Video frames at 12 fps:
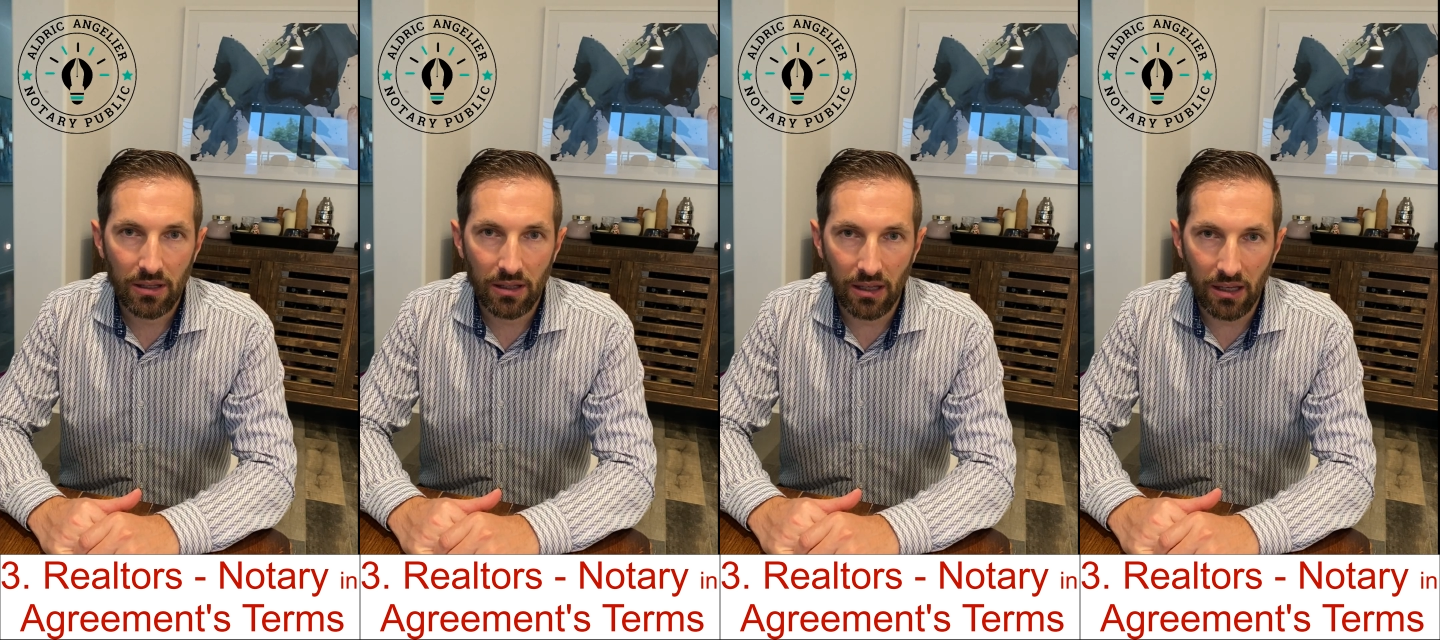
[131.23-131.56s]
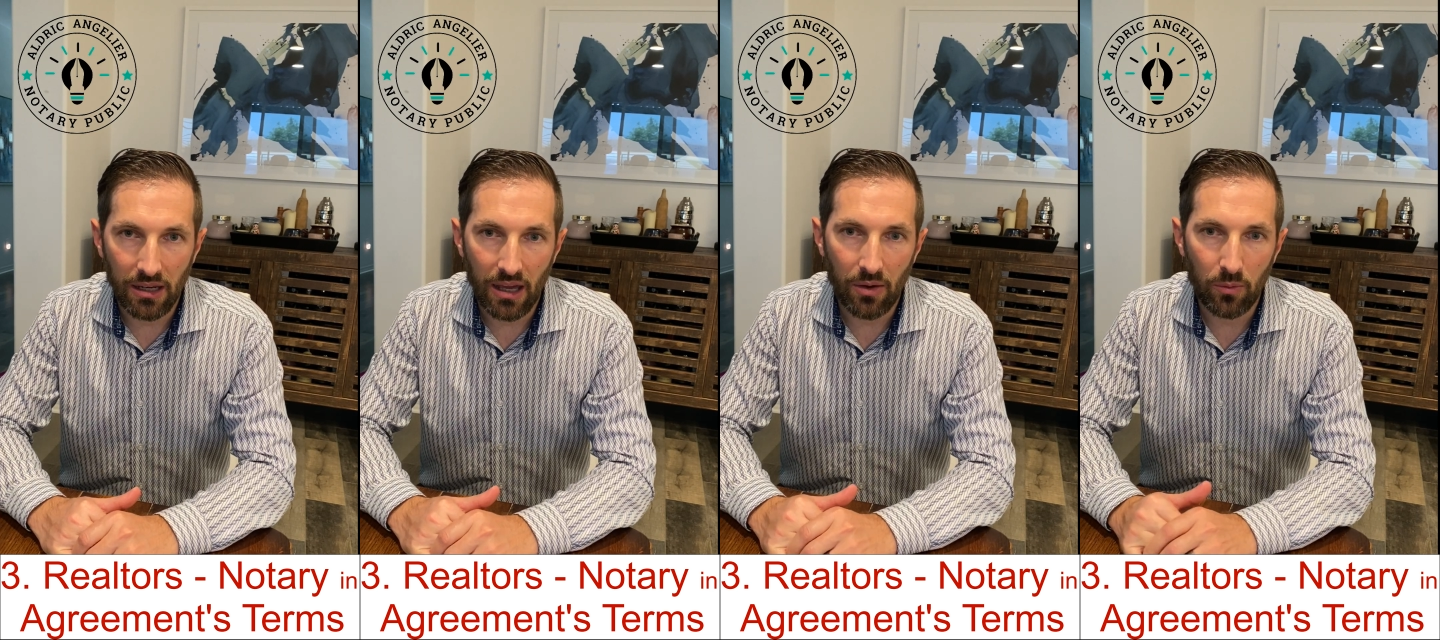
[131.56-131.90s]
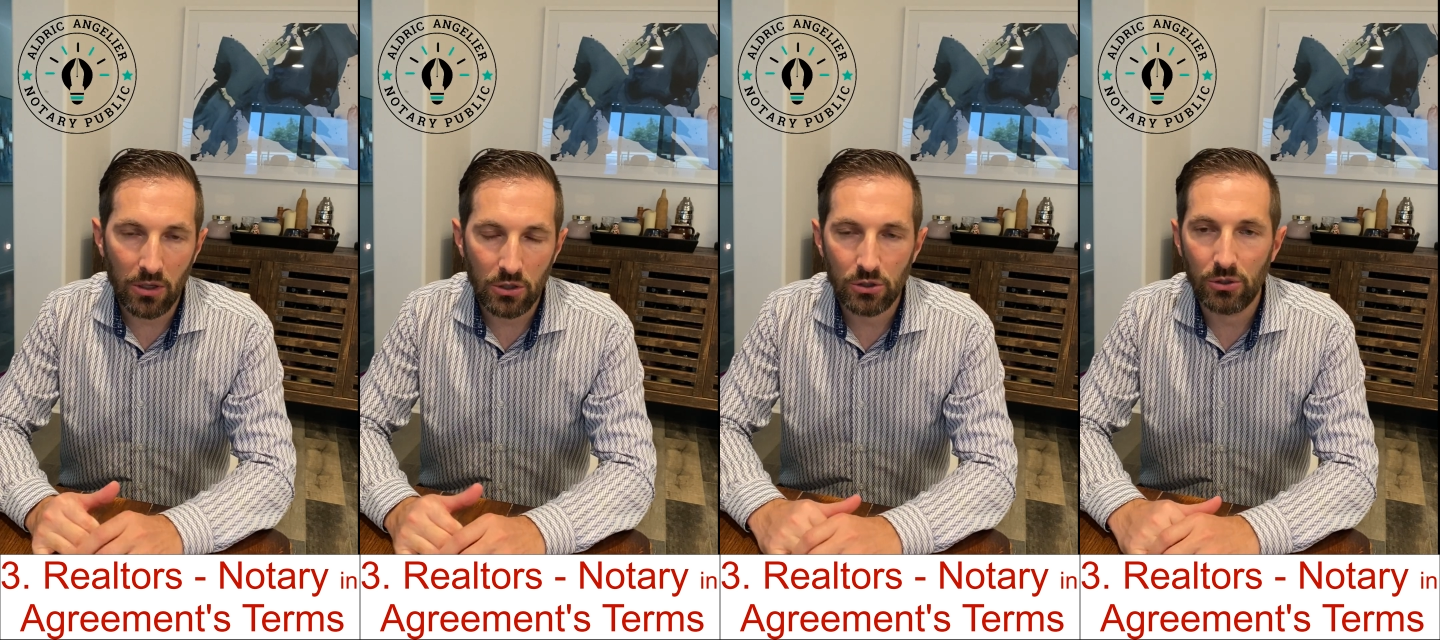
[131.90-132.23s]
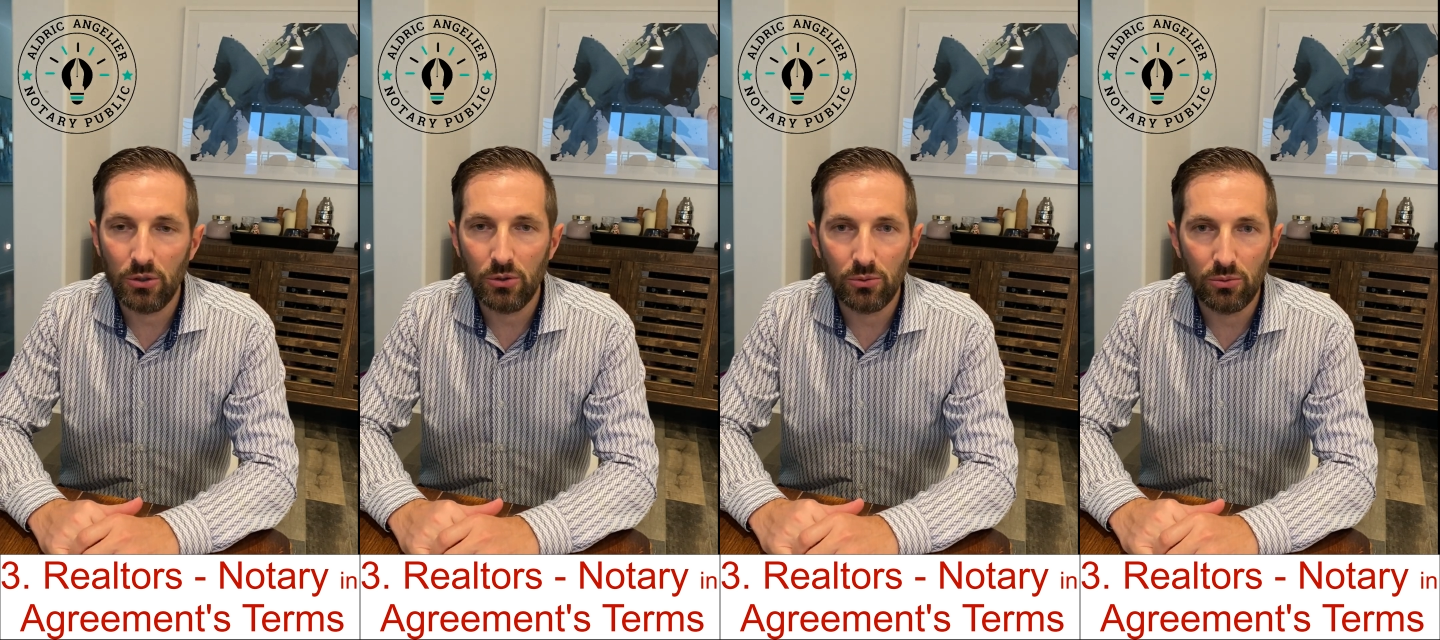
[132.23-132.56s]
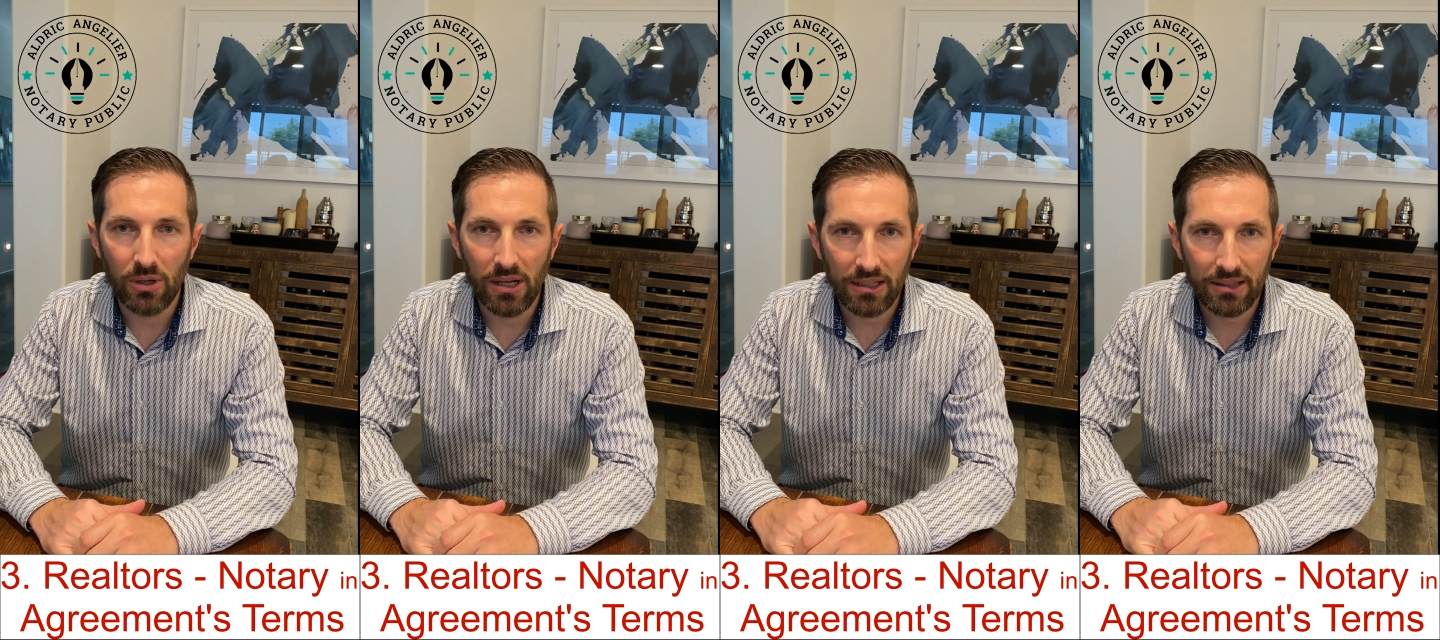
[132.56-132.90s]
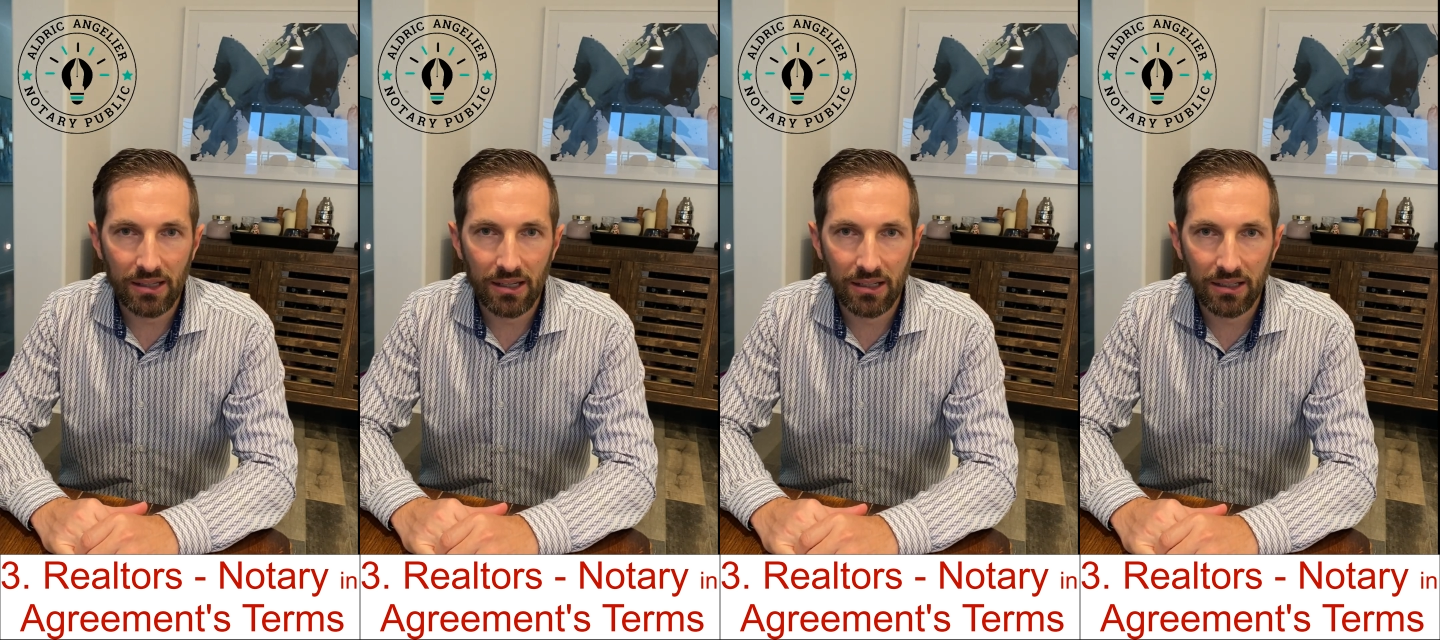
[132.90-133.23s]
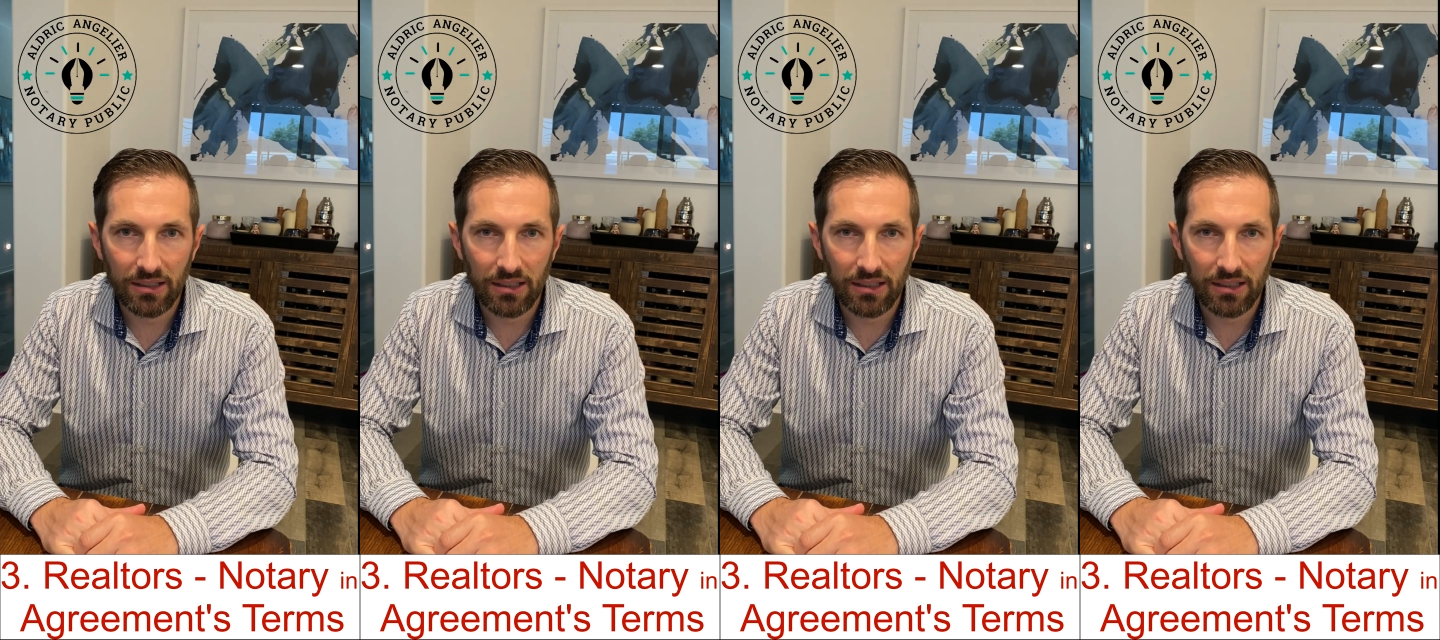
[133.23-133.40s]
And I will show you right now